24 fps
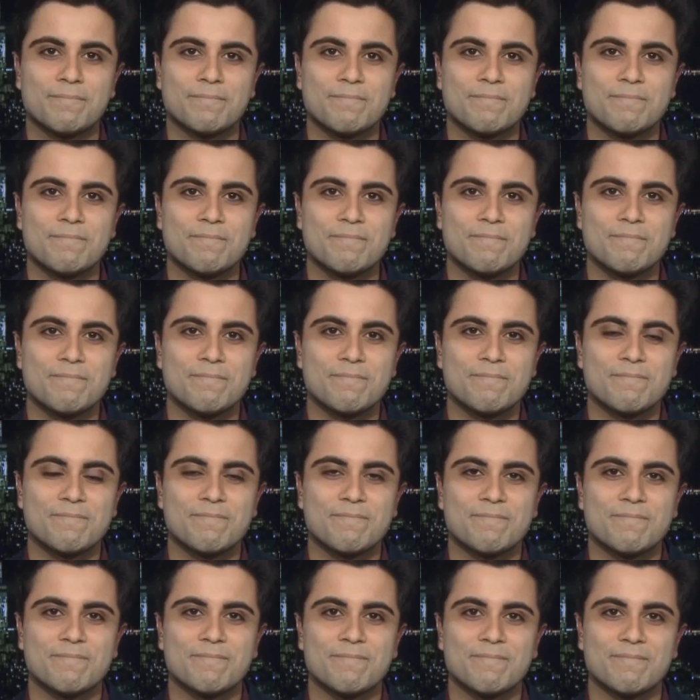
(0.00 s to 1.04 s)

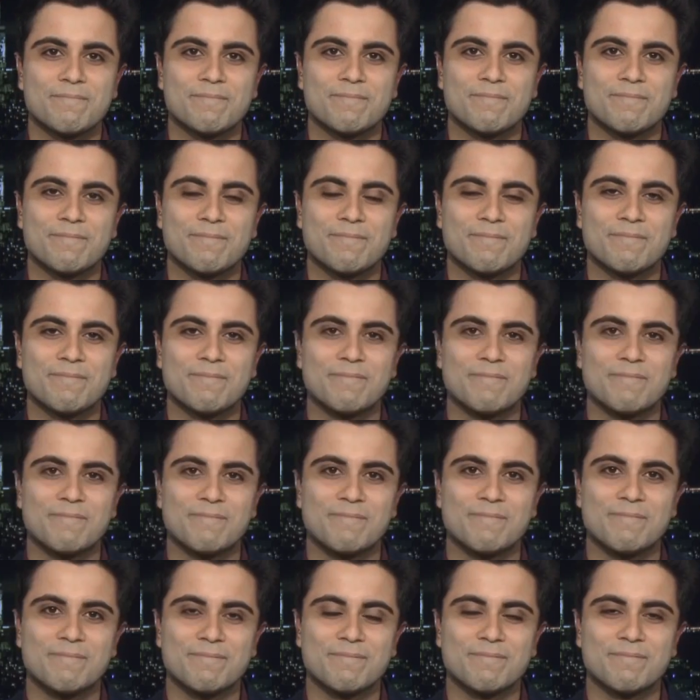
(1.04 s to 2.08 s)

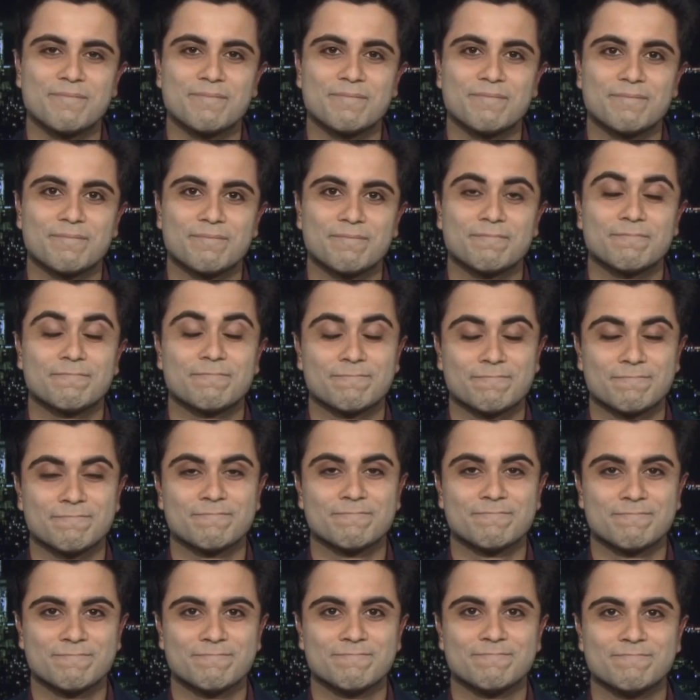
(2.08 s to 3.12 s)

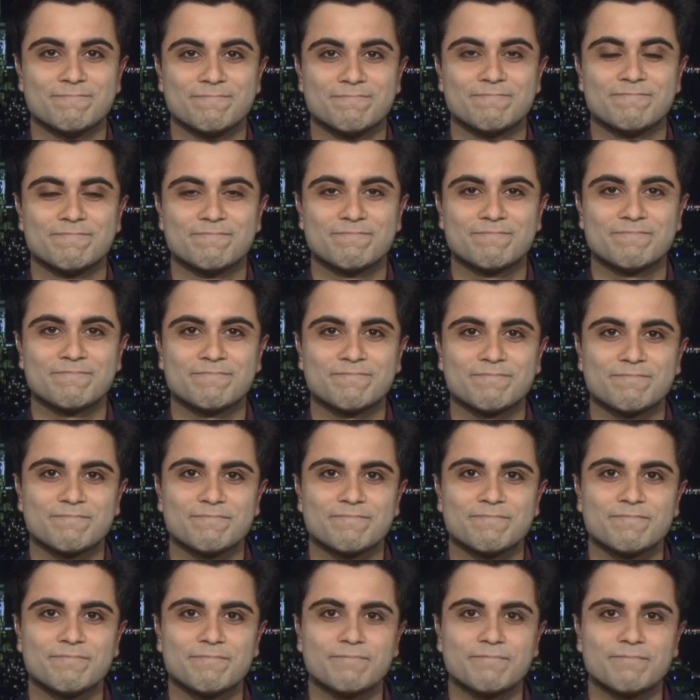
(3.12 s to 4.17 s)

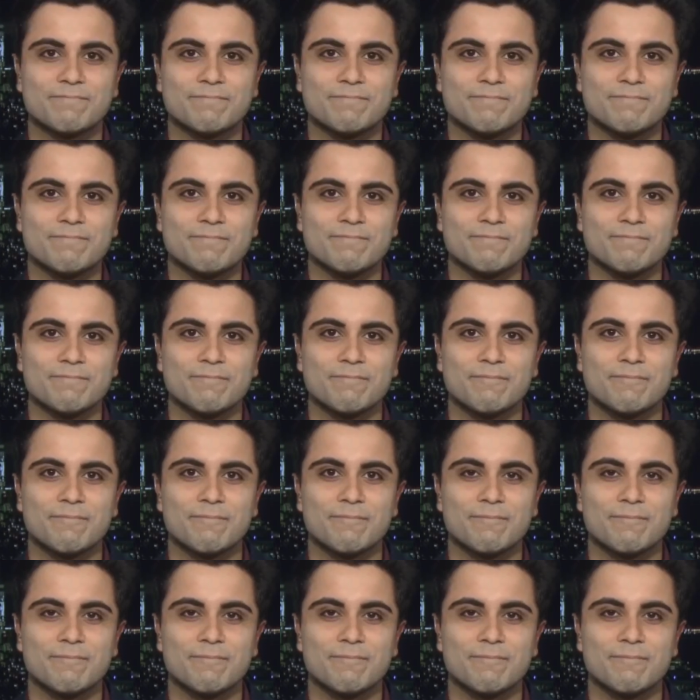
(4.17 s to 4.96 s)
The person shown says nothing.